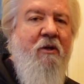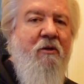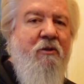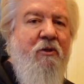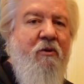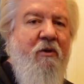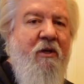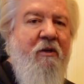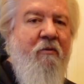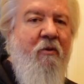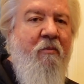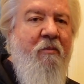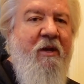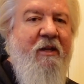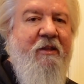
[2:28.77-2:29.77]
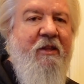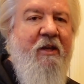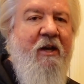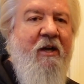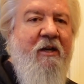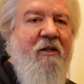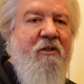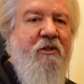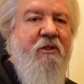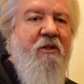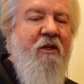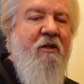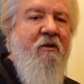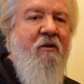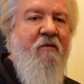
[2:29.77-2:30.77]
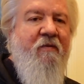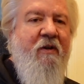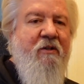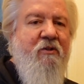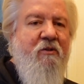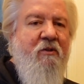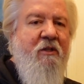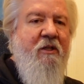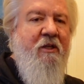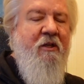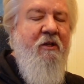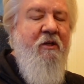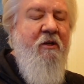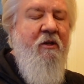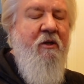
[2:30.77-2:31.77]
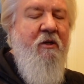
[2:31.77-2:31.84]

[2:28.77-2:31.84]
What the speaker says: So it will make the ice, it'll eventually